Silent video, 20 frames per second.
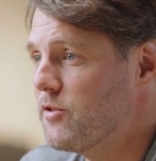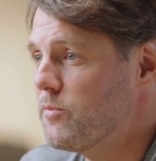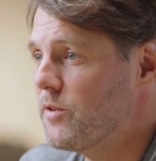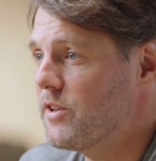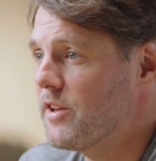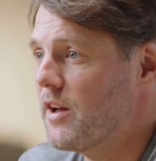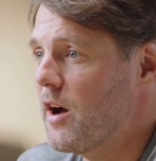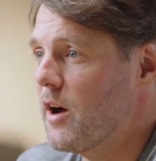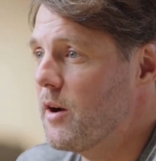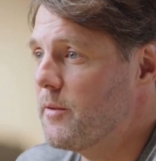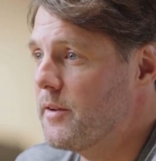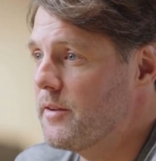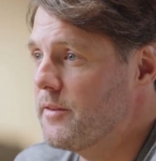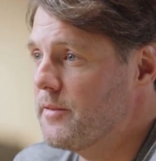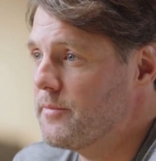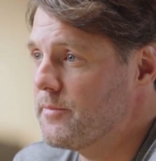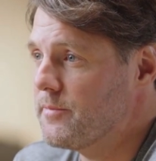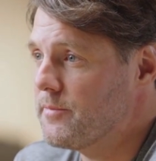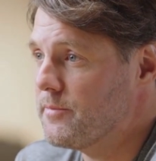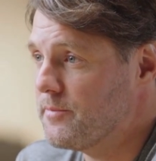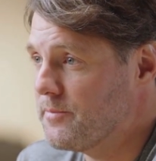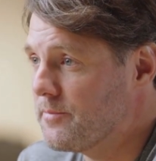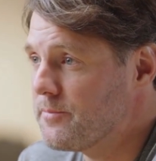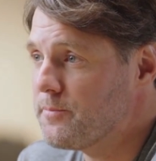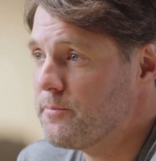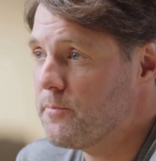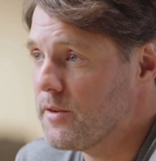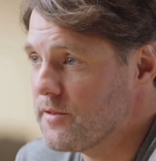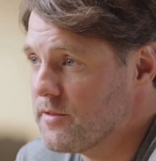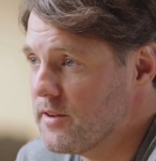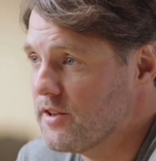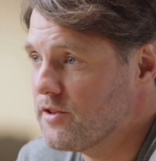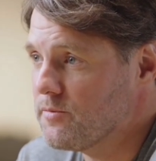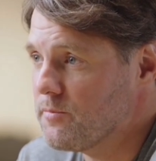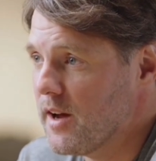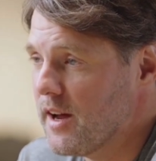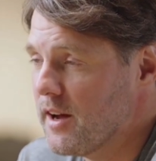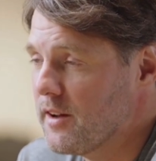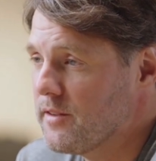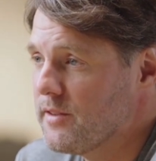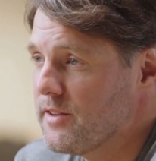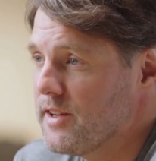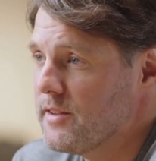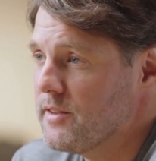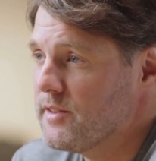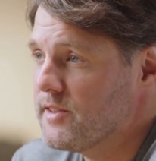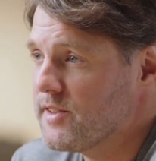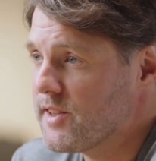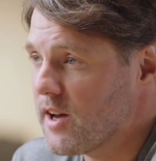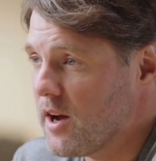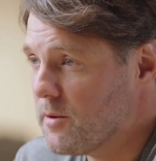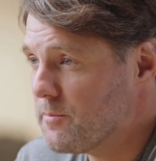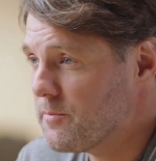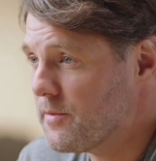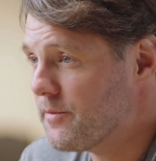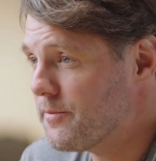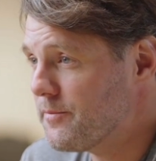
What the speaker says: was common. But this man didn't stop.